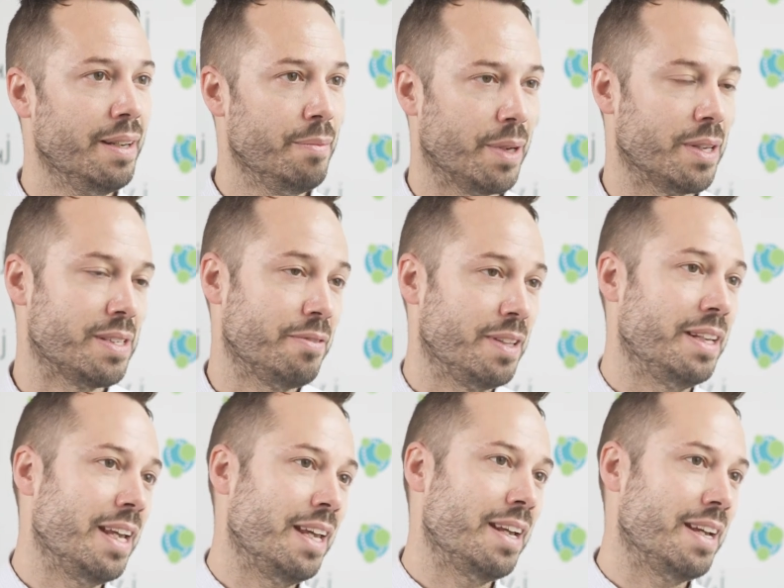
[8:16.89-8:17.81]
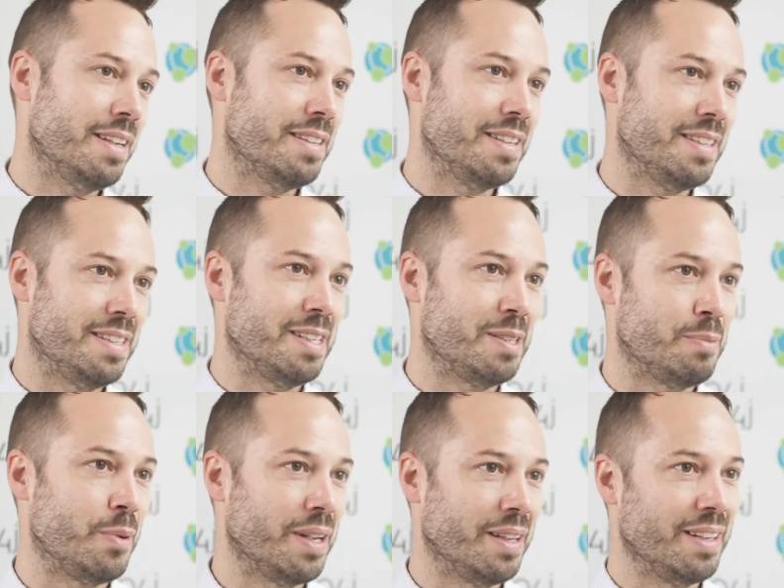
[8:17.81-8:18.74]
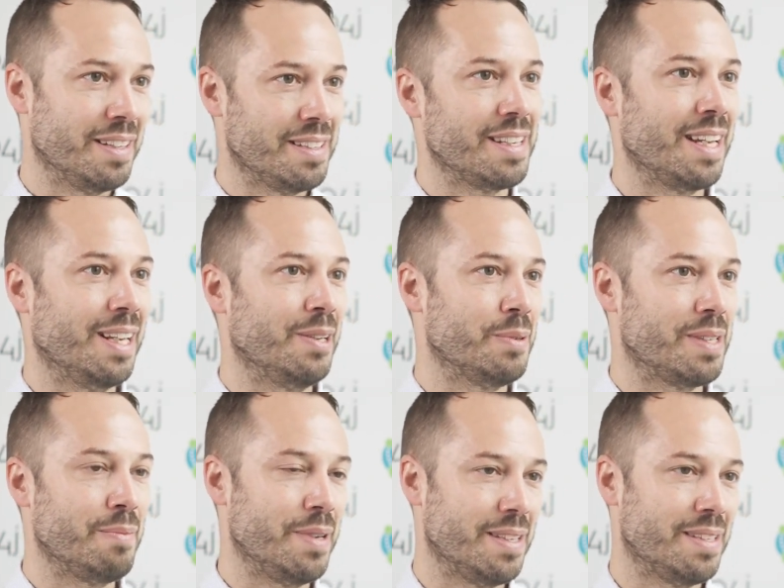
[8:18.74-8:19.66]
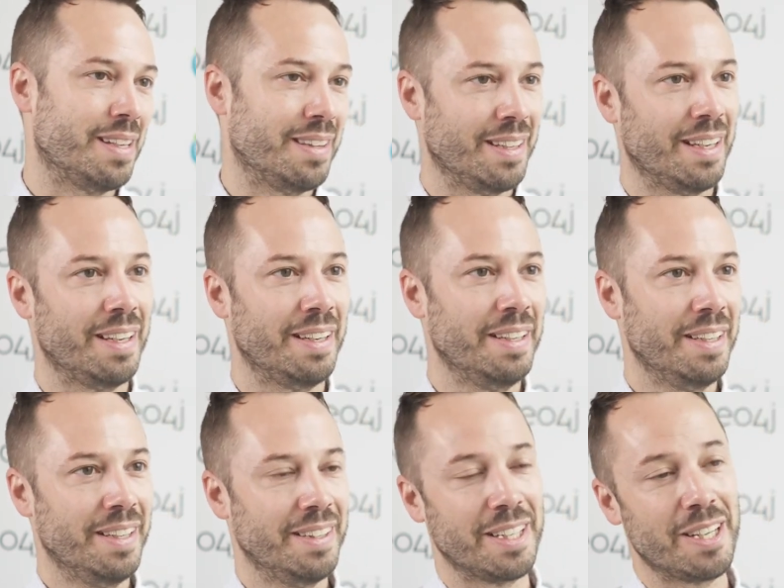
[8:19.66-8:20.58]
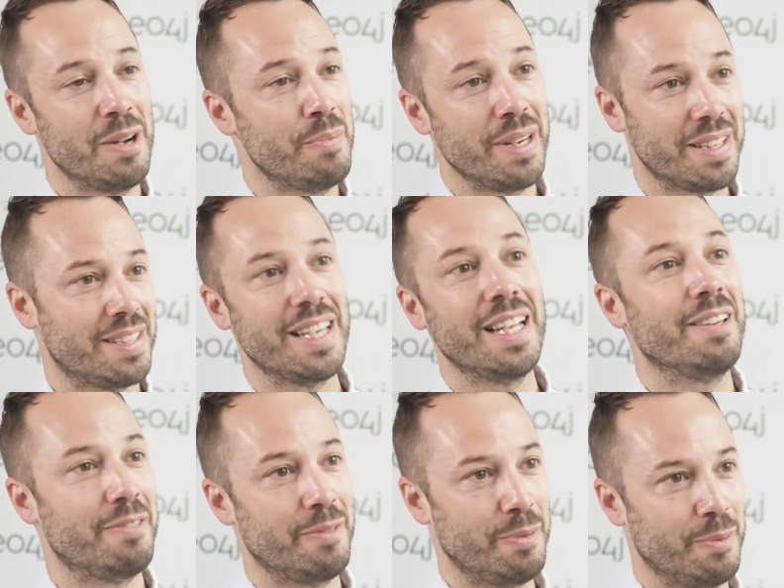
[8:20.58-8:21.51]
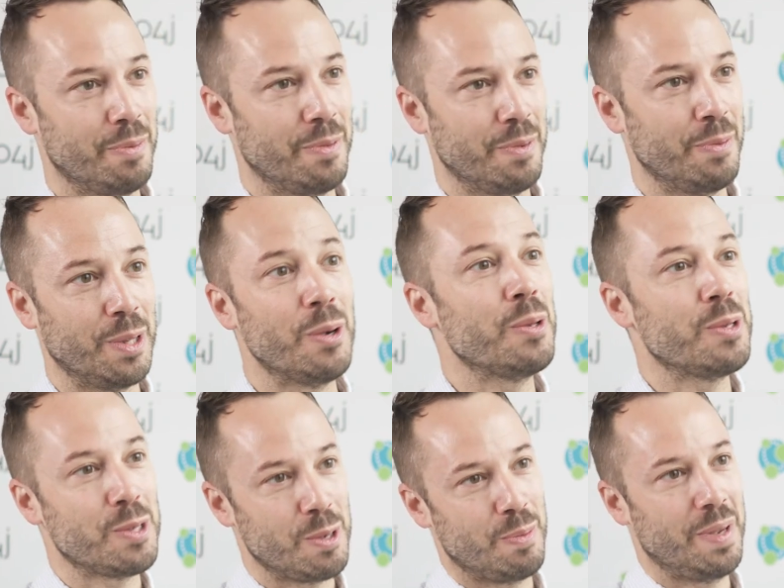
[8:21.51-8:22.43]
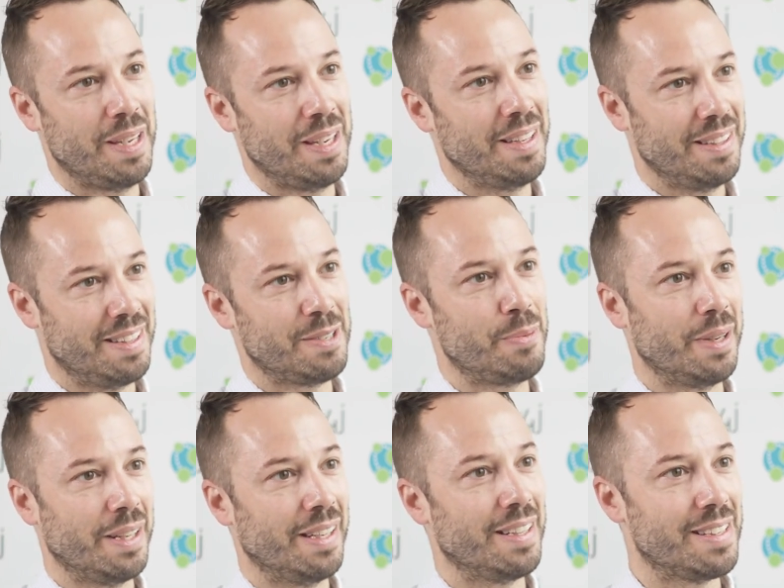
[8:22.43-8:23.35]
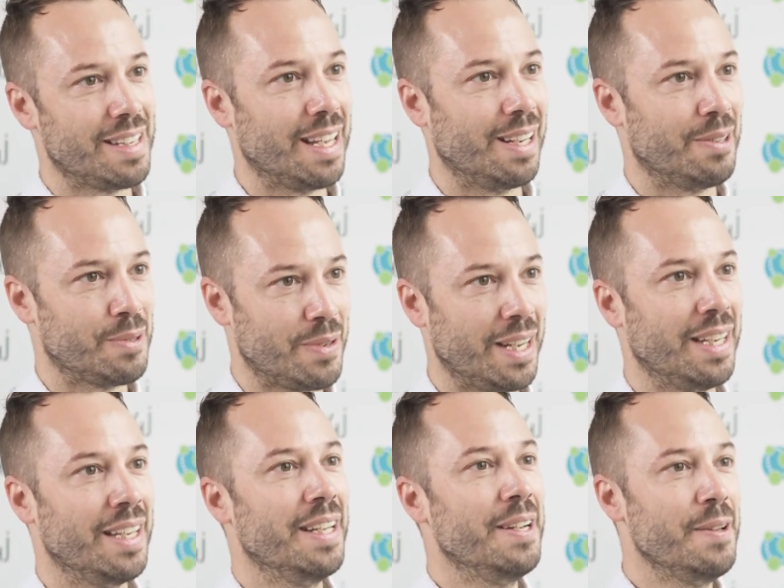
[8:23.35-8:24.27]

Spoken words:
Because if the data is disparate and in silos, that means that the company itself will also be disparate and in silos, right?